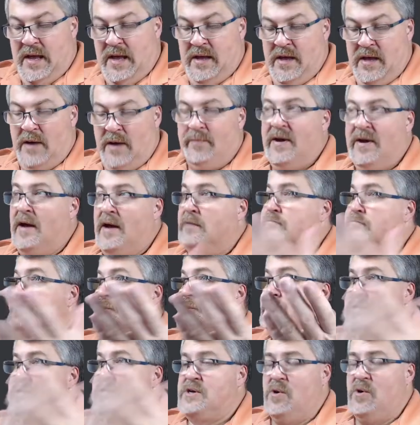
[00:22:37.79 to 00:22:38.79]
I'm
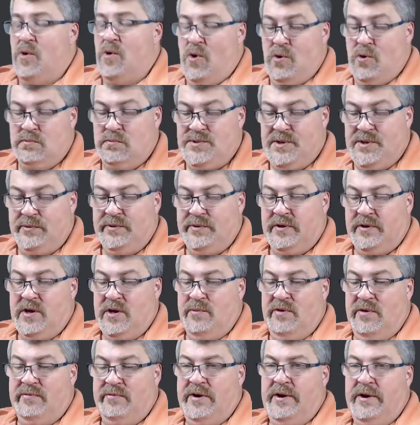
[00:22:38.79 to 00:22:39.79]
using Chrome, so I'm going to come
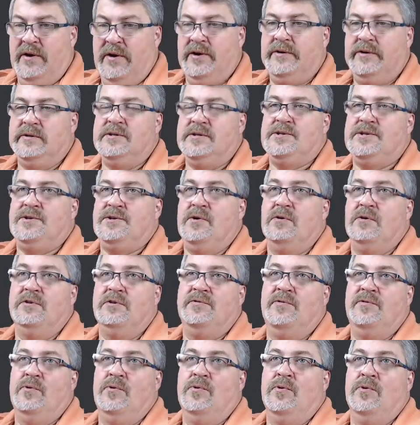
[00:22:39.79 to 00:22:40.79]
over here and I'm going to search
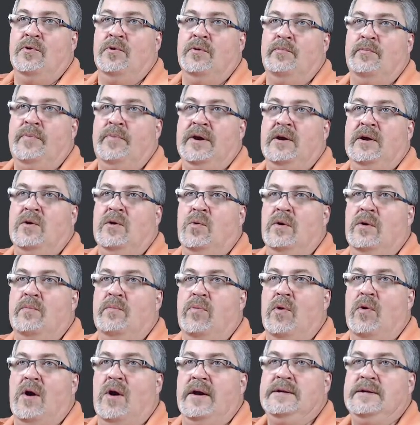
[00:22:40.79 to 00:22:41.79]
for Bitcoin
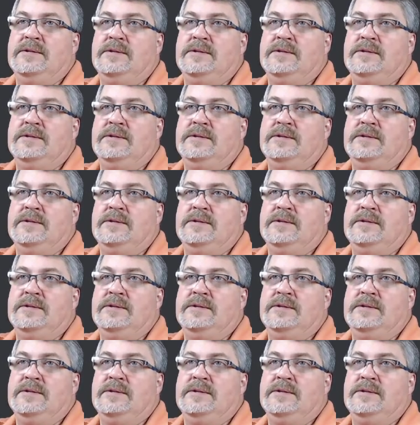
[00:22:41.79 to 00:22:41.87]
price.